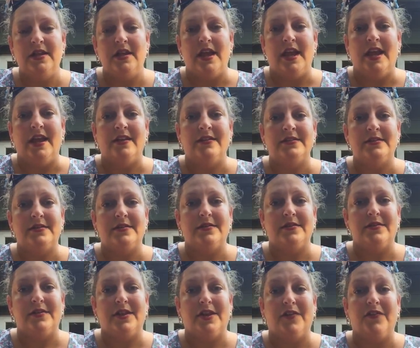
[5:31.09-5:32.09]
and
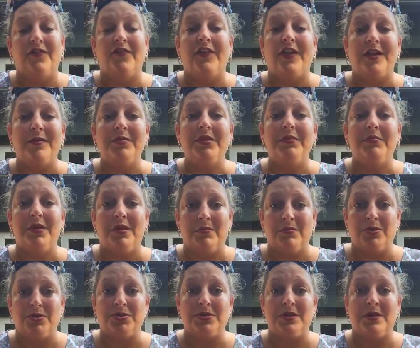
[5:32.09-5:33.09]
their family
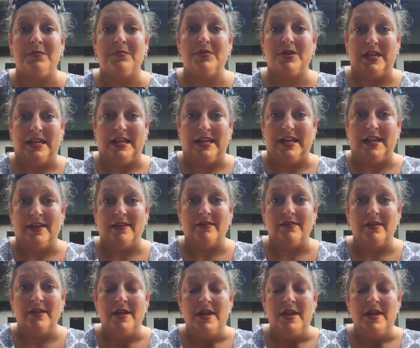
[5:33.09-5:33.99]
members complaining.